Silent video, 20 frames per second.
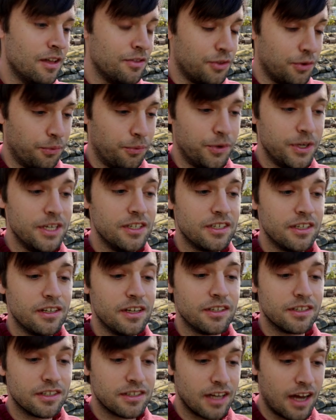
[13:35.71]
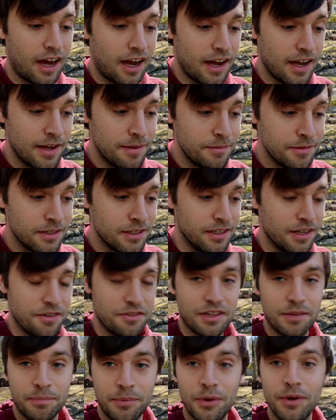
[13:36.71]
The reason it's timed
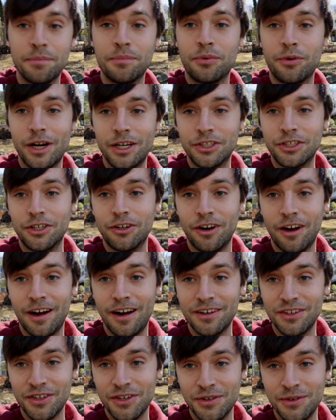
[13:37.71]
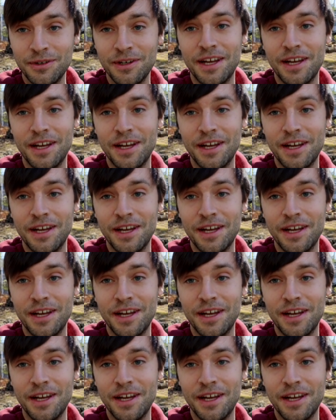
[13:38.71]
is to put pressure on you